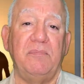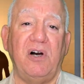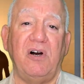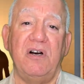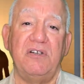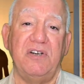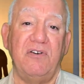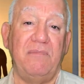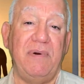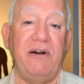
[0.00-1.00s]
bars and
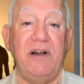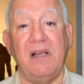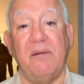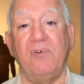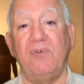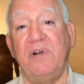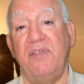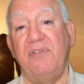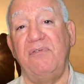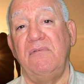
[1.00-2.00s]
you're a married couple
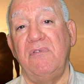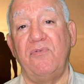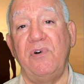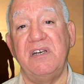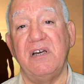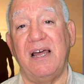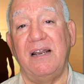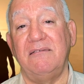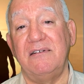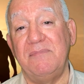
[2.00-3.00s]
with 3
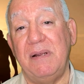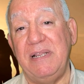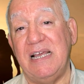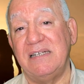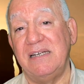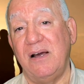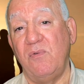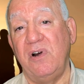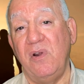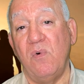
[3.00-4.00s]
toddlers, maybe that's not
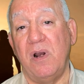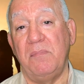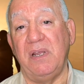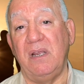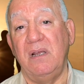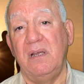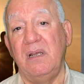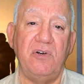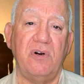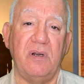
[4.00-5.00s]
where you want to be.
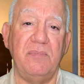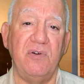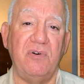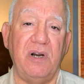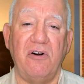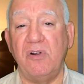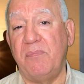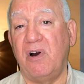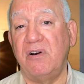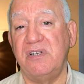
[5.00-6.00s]
Your community. Are there
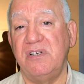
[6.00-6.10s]
parks